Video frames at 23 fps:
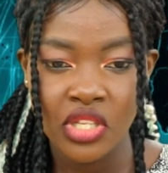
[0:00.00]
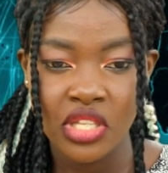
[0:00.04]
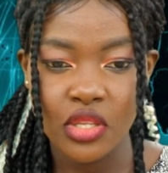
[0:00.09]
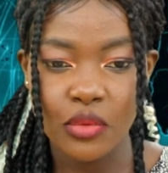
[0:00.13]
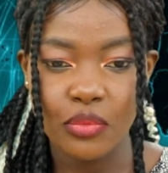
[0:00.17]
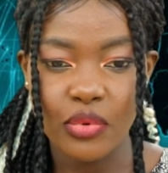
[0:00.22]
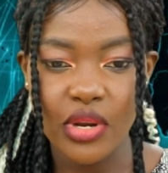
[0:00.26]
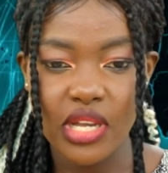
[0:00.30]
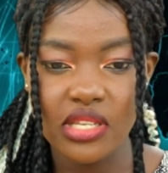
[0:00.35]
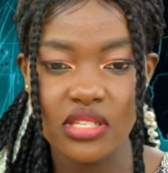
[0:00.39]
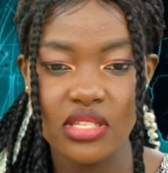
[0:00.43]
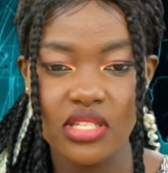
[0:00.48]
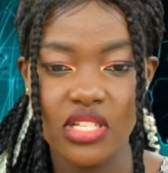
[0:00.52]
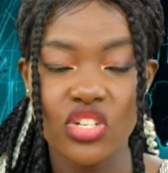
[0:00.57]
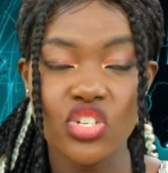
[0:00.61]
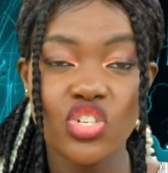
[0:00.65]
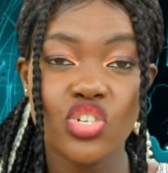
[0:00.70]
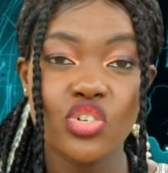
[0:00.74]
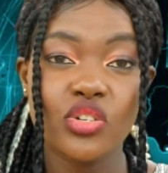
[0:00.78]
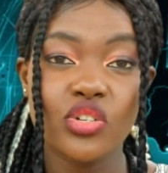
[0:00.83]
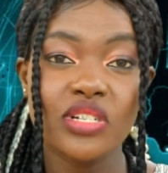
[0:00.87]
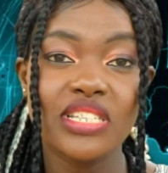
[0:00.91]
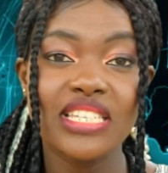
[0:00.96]
The
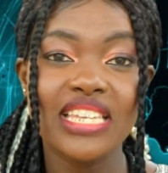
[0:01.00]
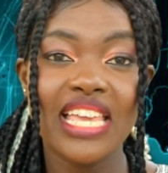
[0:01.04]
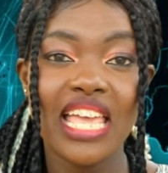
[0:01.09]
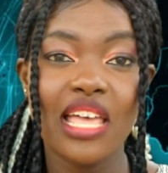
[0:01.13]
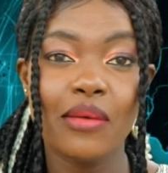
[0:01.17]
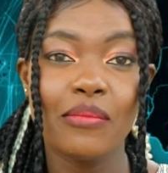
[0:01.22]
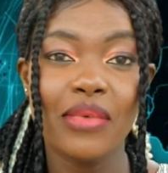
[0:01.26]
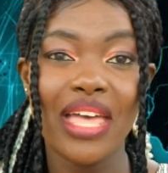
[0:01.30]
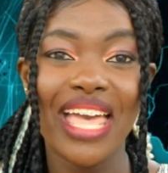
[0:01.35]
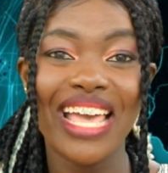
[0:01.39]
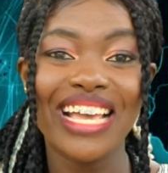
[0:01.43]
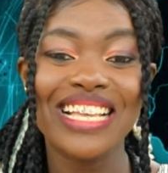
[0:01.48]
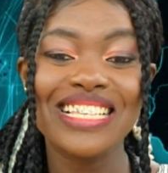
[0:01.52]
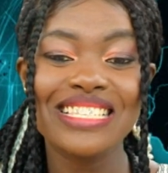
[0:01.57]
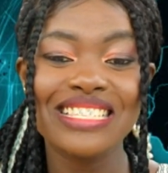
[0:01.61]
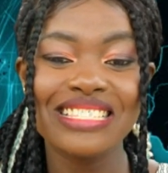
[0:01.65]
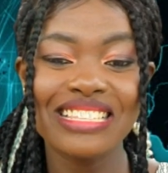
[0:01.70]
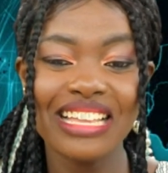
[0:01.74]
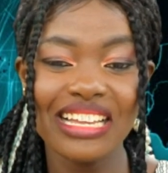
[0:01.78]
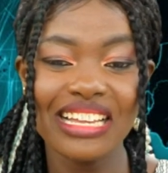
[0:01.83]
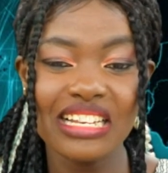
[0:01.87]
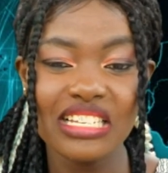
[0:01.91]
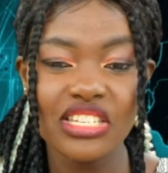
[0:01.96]
presidential term
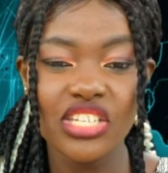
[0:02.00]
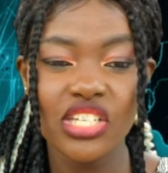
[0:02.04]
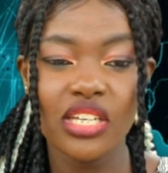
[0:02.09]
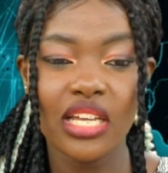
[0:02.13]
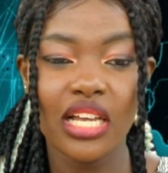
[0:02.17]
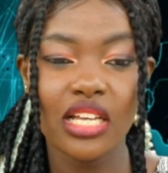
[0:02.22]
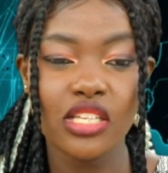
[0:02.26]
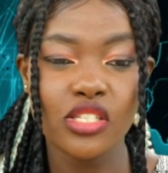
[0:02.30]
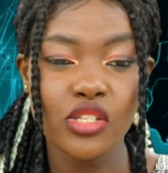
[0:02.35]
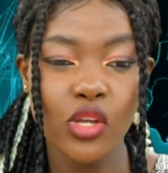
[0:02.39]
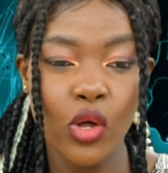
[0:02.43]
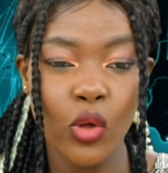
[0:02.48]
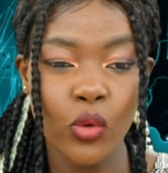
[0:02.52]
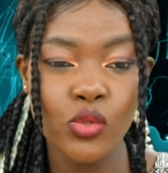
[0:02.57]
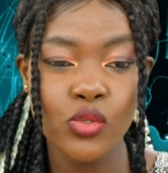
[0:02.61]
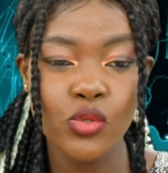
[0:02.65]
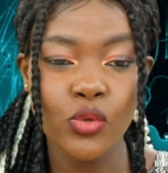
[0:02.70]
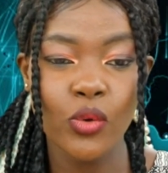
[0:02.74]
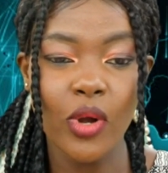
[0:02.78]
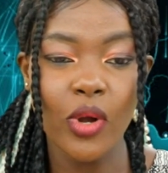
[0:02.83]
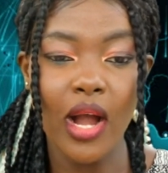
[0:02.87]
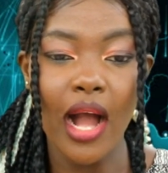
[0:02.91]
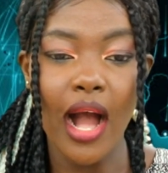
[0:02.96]
extension has
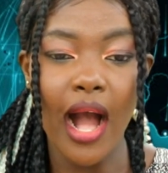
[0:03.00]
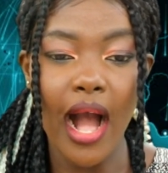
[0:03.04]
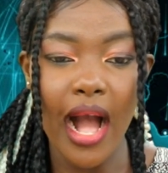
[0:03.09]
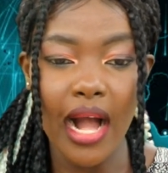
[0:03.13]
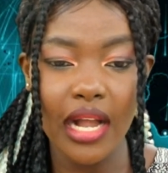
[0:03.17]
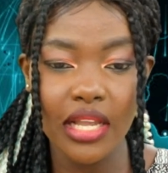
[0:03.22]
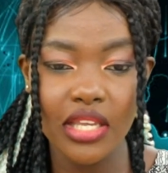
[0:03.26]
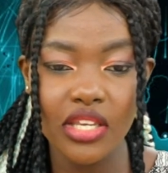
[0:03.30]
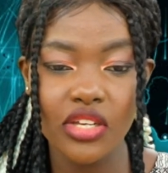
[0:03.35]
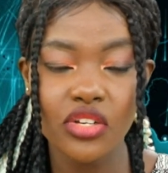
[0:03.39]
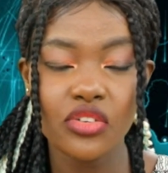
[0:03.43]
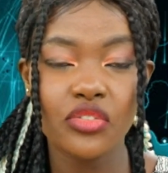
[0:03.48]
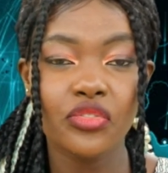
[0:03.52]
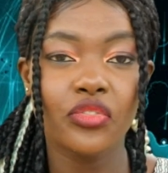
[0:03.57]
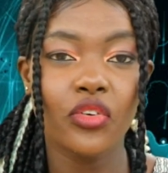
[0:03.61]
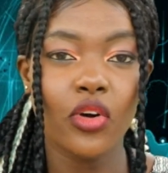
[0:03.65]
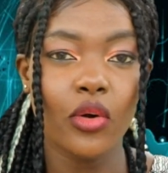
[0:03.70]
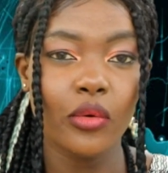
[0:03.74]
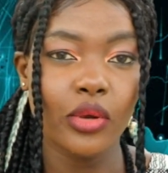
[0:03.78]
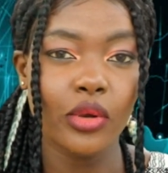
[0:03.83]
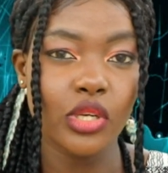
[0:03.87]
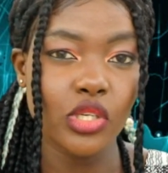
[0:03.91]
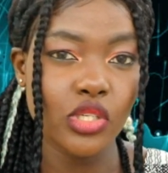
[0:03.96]
also angered
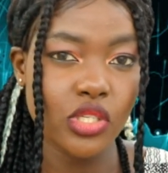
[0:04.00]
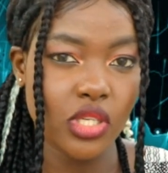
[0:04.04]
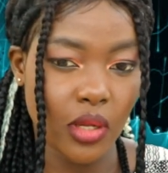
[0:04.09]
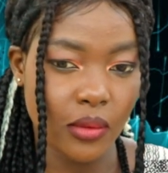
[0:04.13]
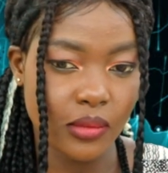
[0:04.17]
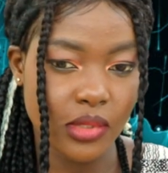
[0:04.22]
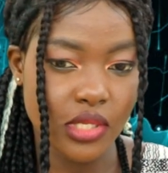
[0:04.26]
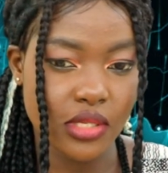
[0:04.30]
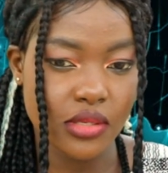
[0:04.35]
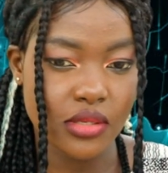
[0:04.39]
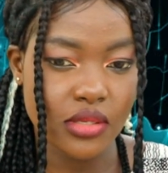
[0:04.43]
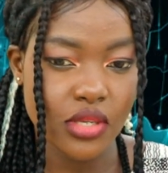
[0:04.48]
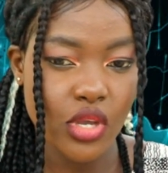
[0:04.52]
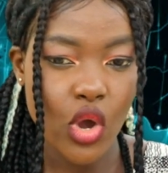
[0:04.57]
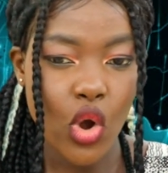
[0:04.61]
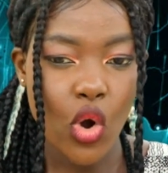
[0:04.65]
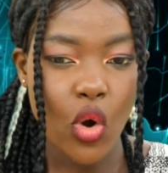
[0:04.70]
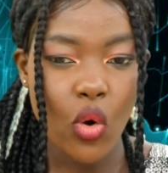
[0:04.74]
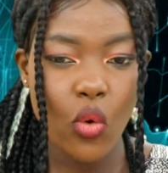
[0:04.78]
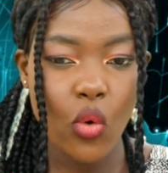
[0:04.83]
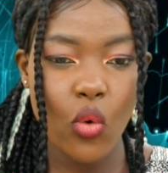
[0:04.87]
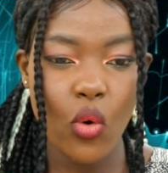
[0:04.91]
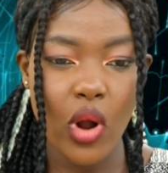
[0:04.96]
foreign donors
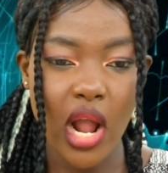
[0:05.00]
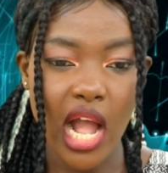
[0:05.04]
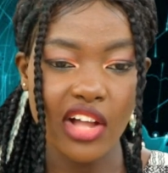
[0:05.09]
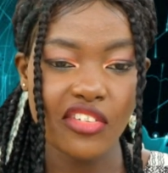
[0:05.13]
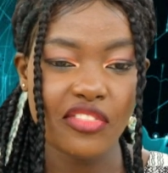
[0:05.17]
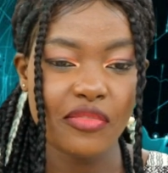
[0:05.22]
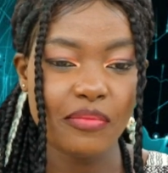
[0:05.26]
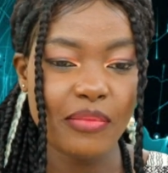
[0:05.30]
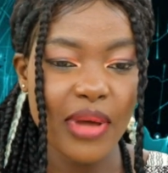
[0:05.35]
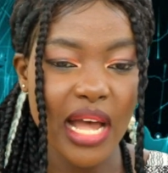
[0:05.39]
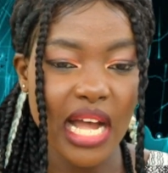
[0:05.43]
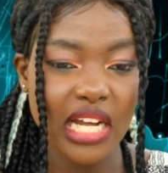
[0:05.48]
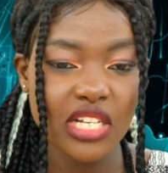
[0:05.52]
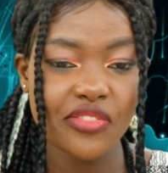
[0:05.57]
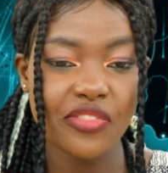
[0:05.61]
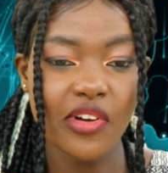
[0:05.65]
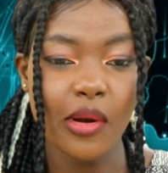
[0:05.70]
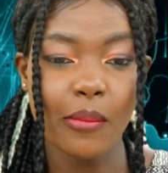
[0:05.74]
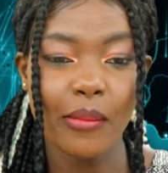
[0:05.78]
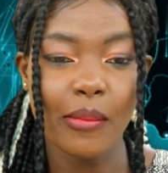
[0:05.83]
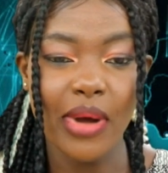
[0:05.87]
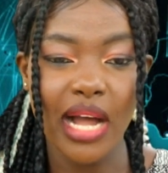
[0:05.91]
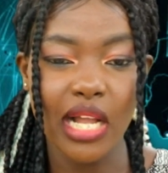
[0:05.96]
who have backed
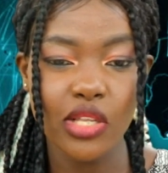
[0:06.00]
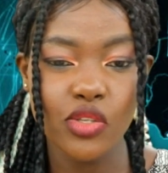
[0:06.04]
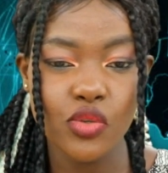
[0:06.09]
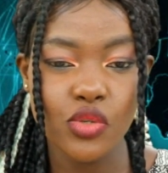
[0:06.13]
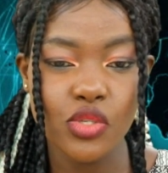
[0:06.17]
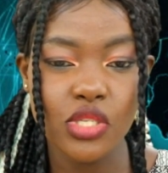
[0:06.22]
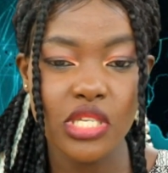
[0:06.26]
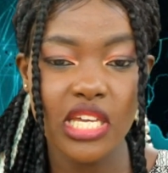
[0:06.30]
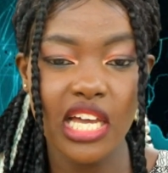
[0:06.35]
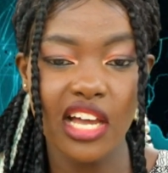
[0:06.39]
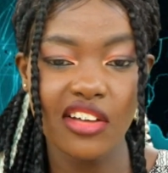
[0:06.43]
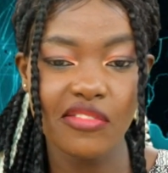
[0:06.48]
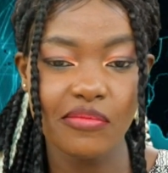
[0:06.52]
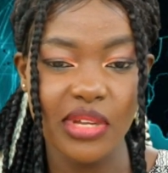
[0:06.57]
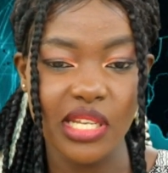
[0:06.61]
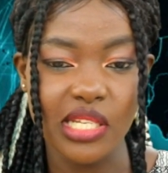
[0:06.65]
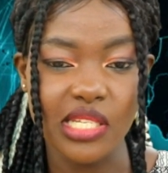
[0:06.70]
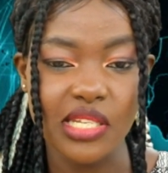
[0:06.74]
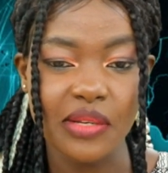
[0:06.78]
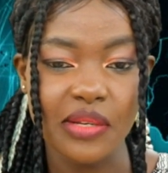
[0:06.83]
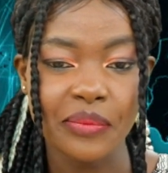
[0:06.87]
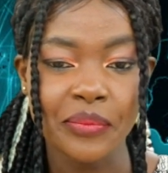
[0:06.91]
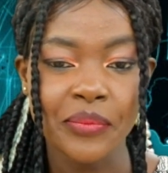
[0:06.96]
Farmajo's
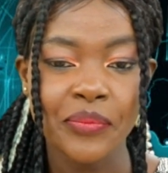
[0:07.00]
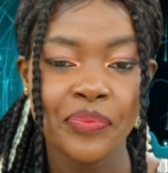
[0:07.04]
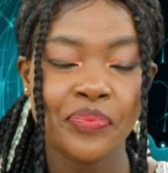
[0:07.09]
government